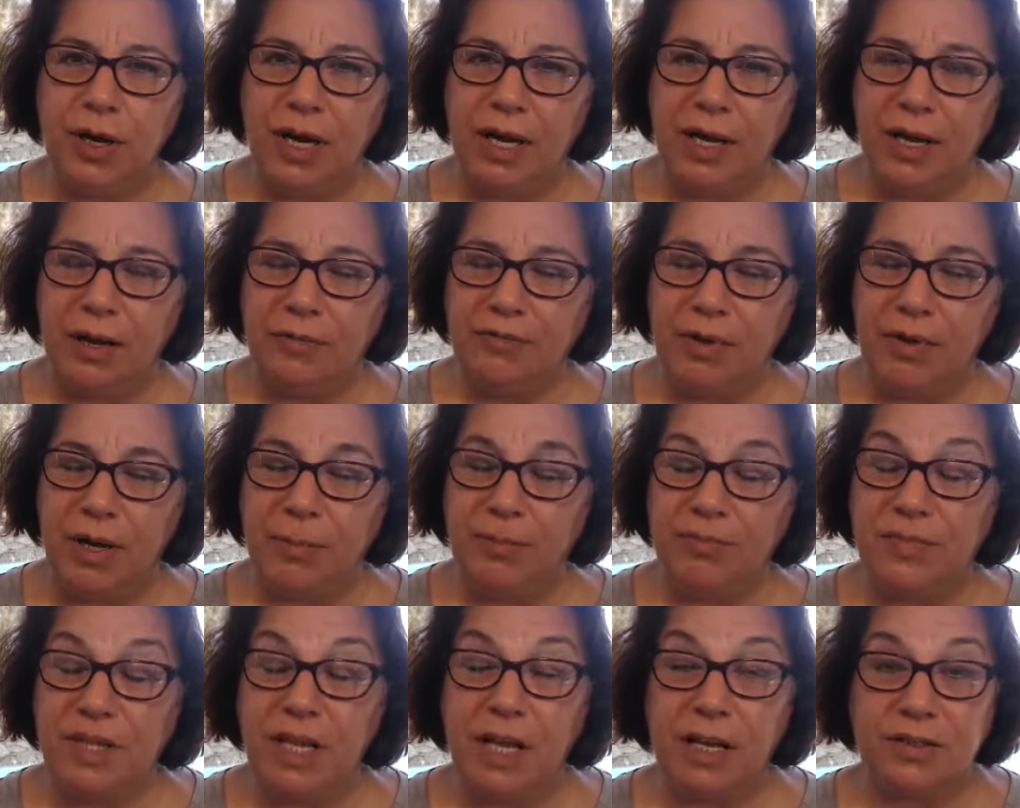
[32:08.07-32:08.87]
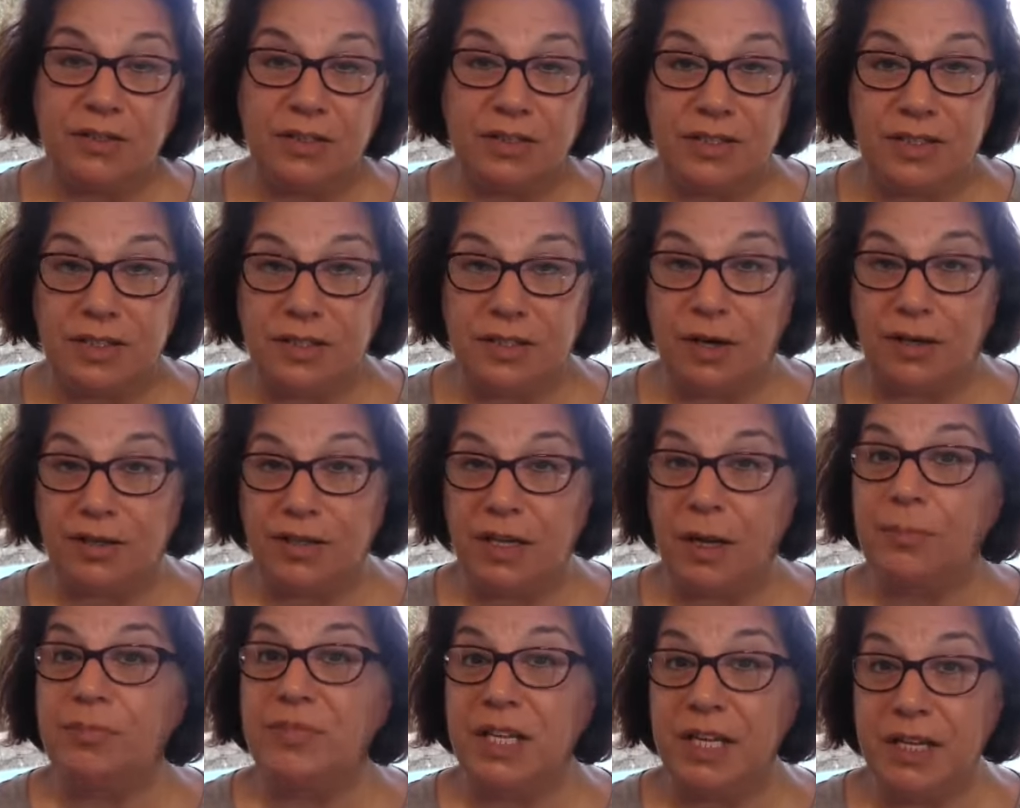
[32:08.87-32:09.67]
I have, I'm not a
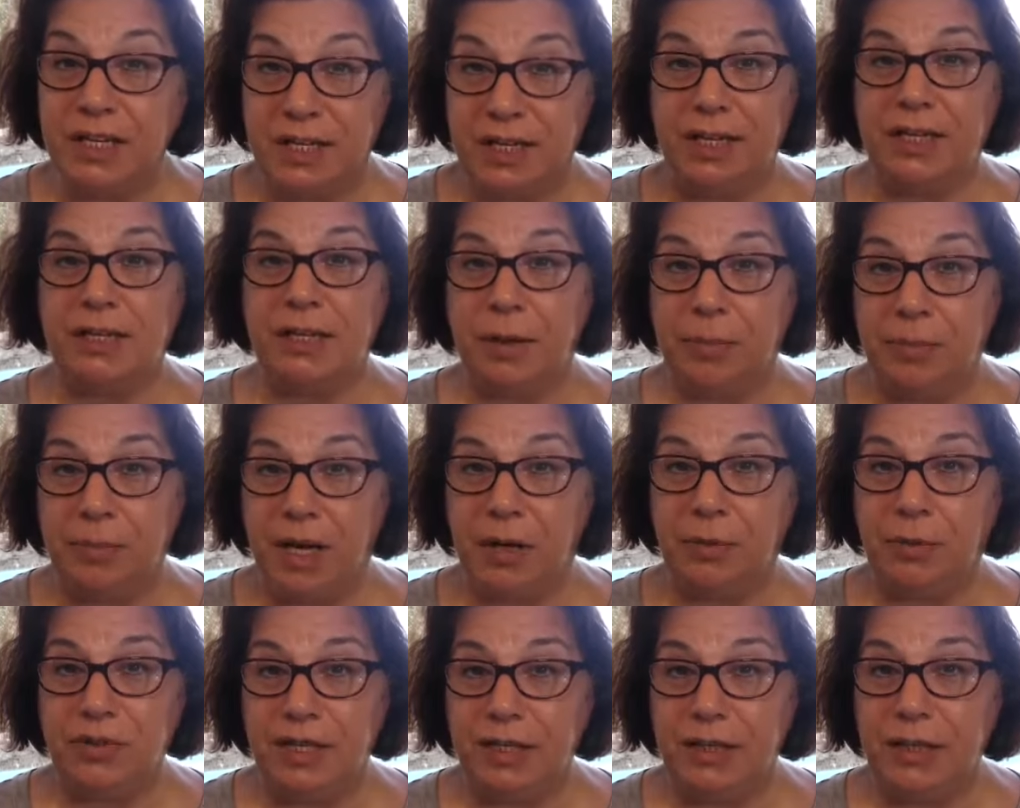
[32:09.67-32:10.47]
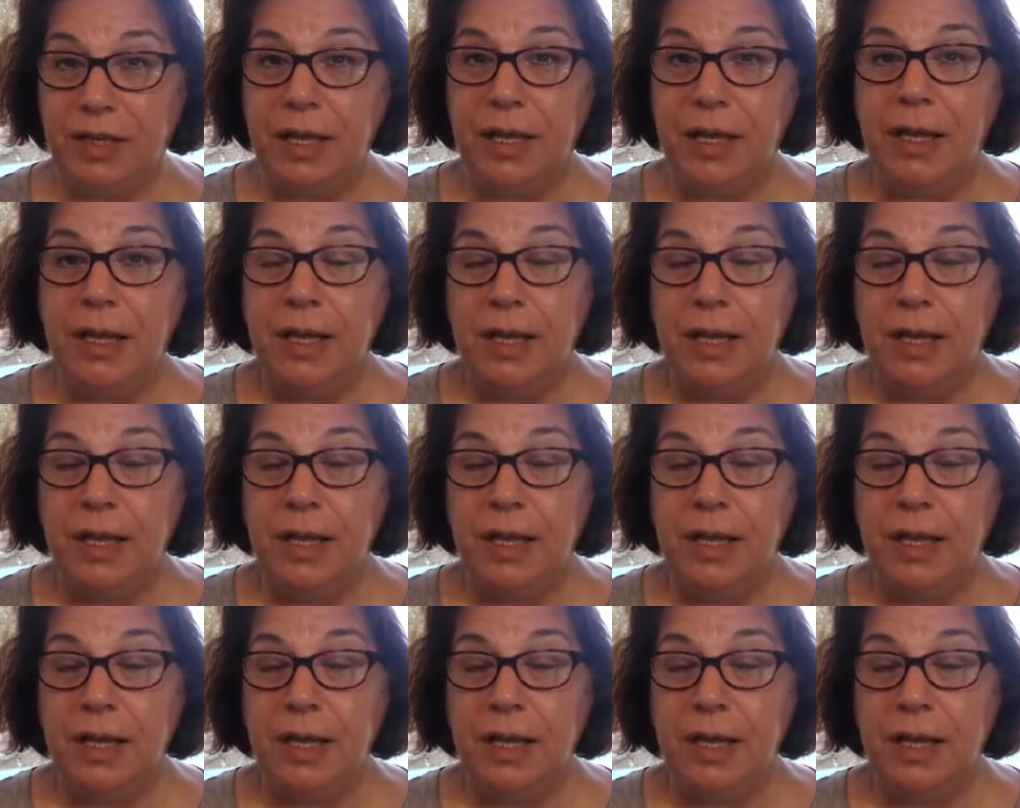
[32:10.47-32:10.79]
start, I'm thinking about it.